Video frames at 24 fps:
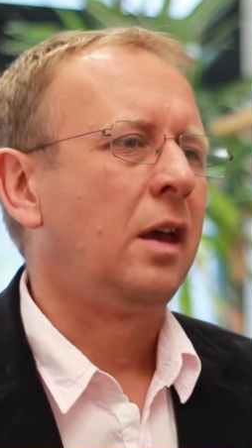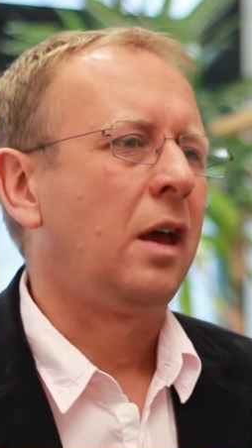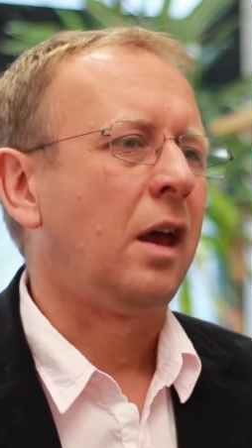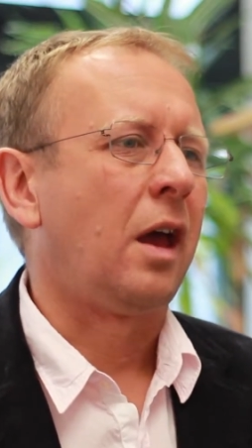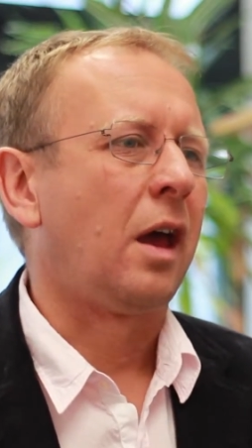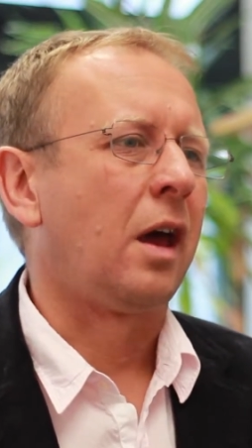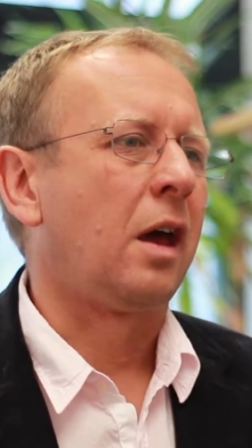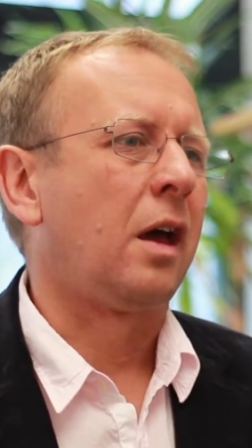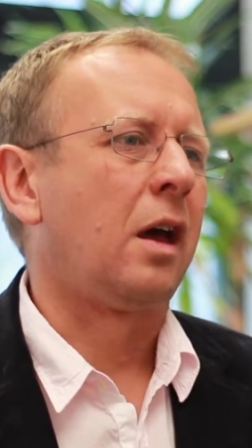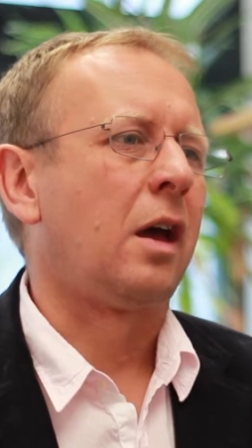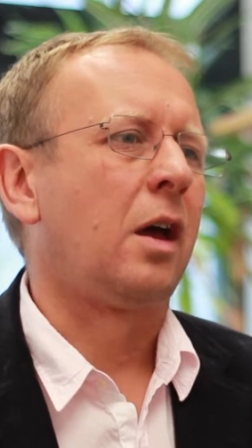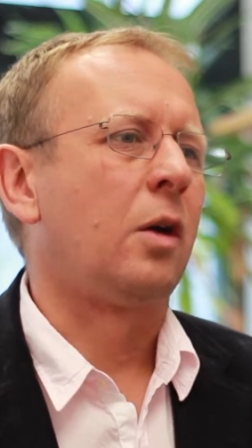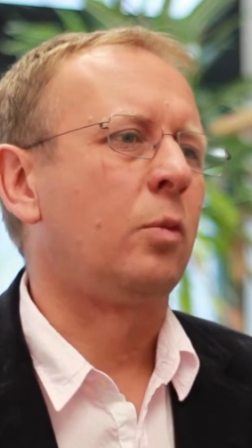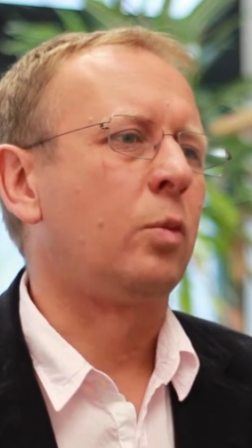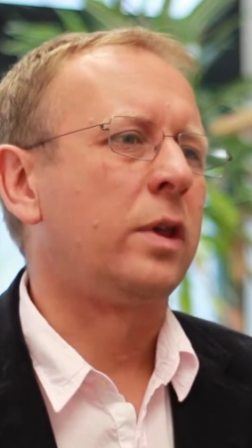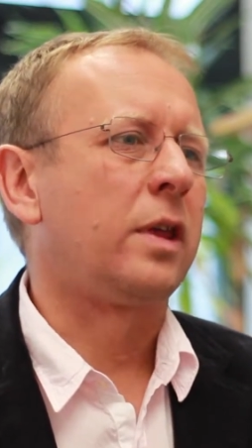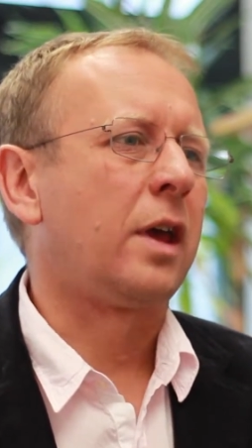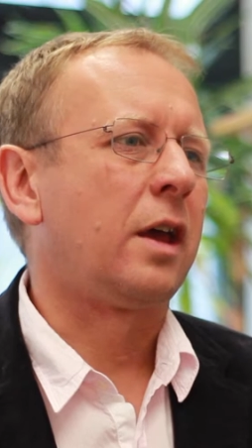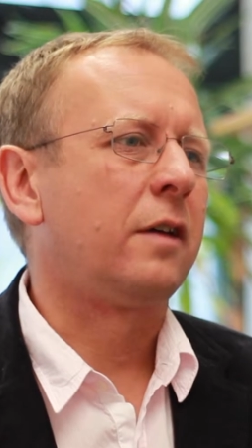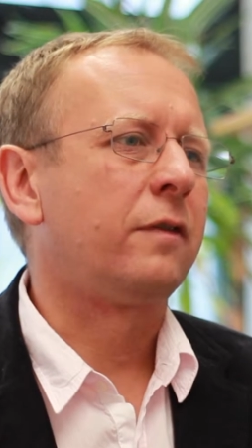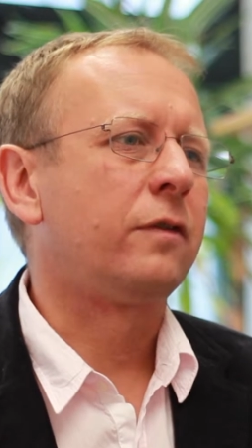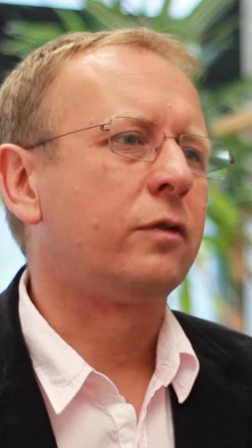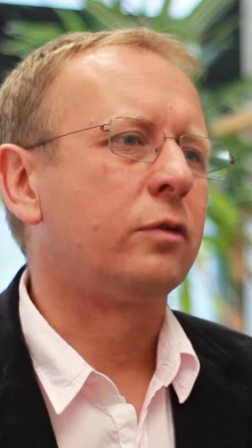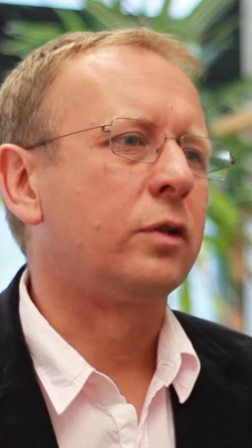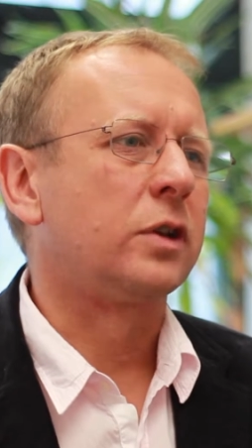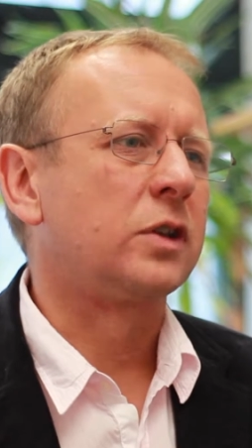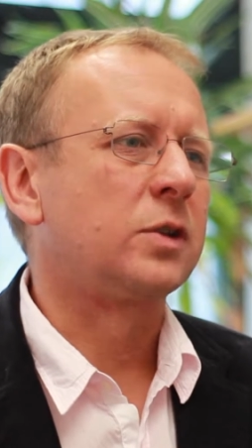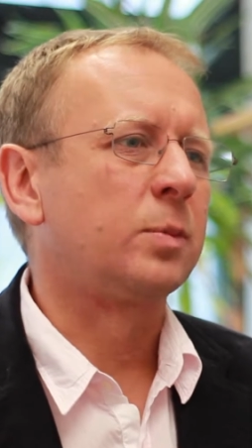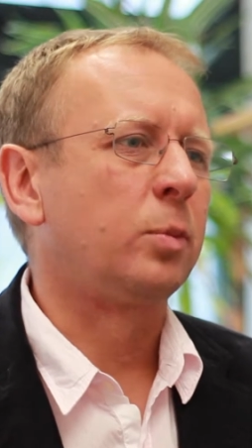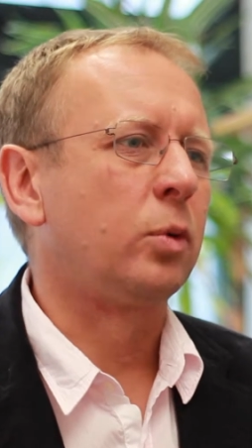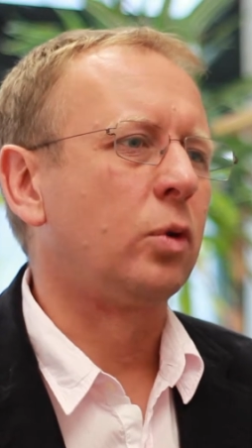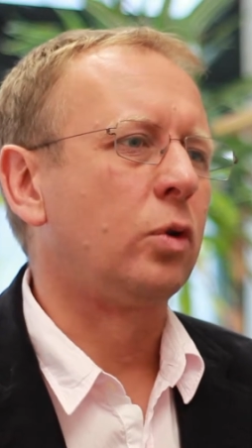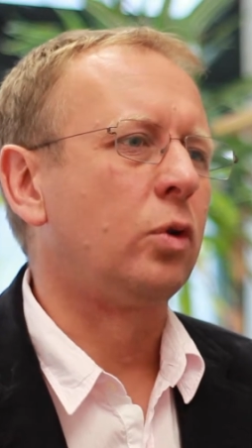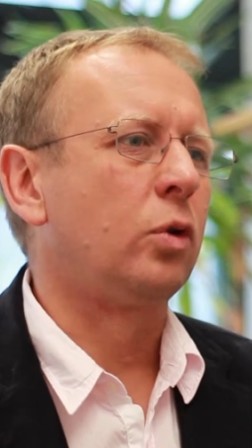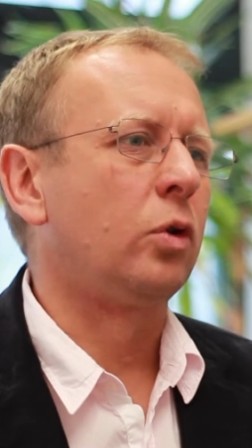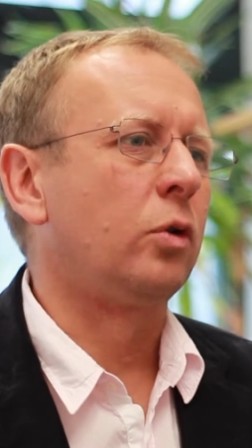And we therefore
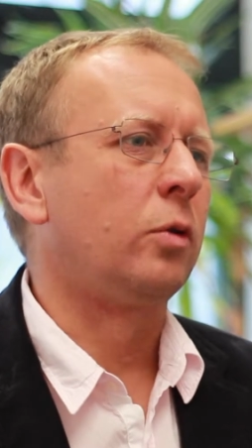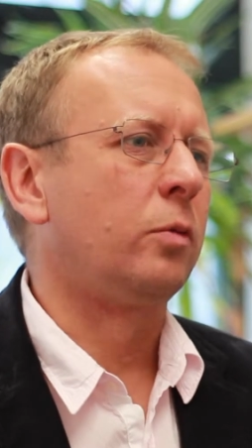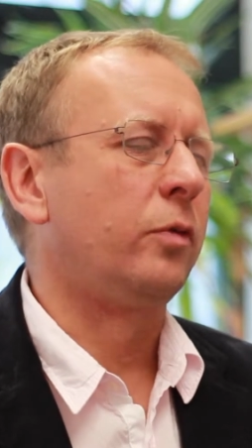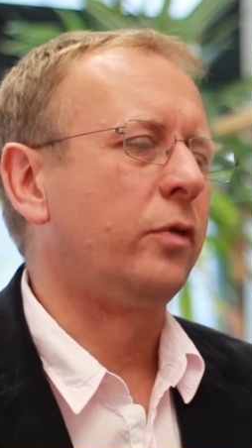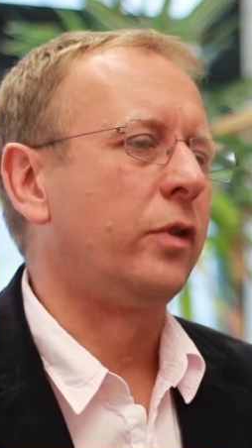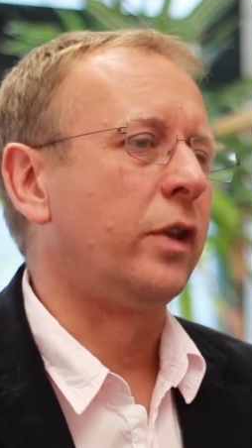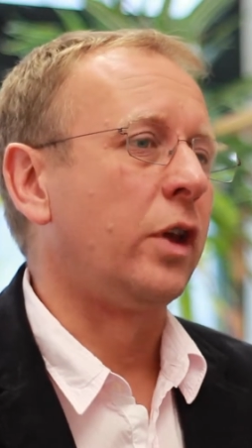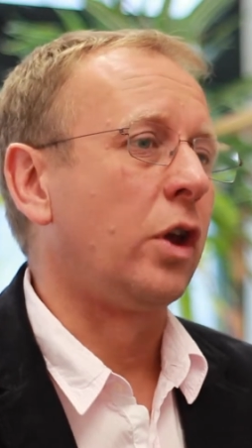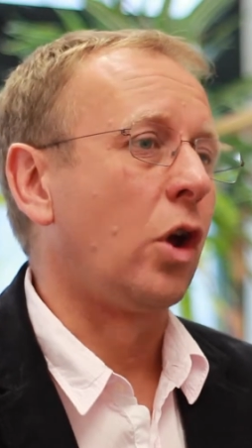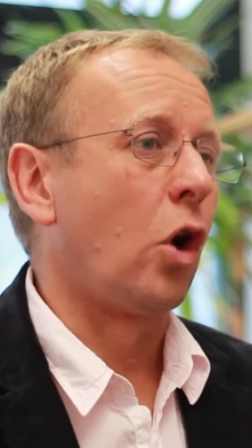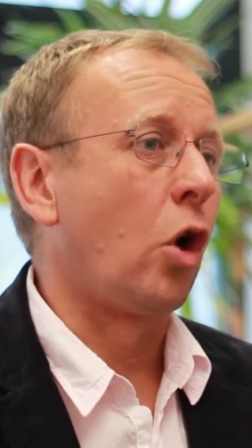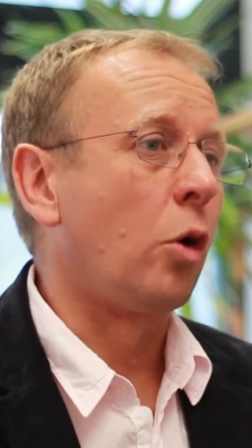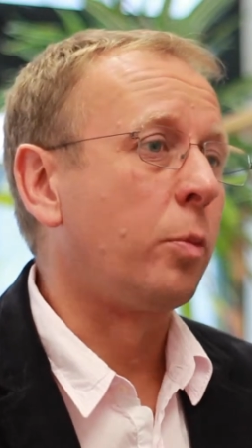explore the